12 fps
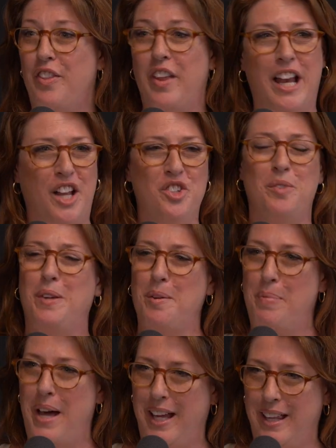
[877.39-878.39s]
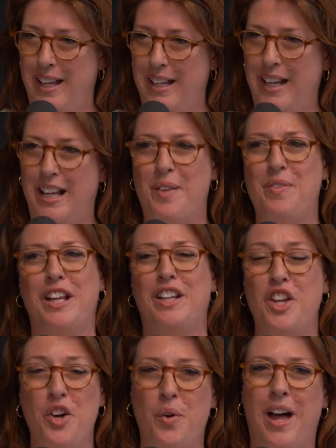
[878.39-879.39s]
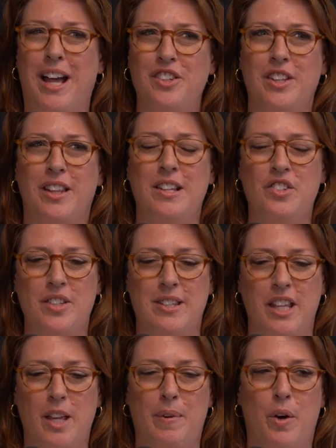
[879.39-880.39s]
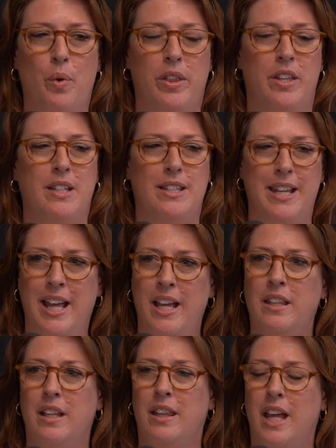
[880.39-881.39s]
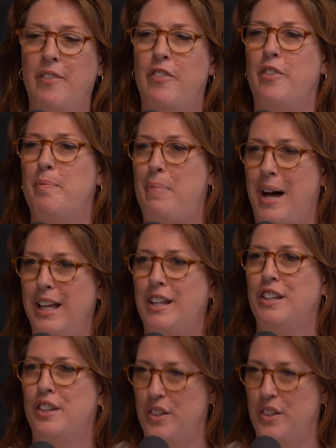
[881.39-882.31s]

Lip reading: Then I should be a pilot. And I'm like, no, actually, let's just think about what the day in the life of a pilot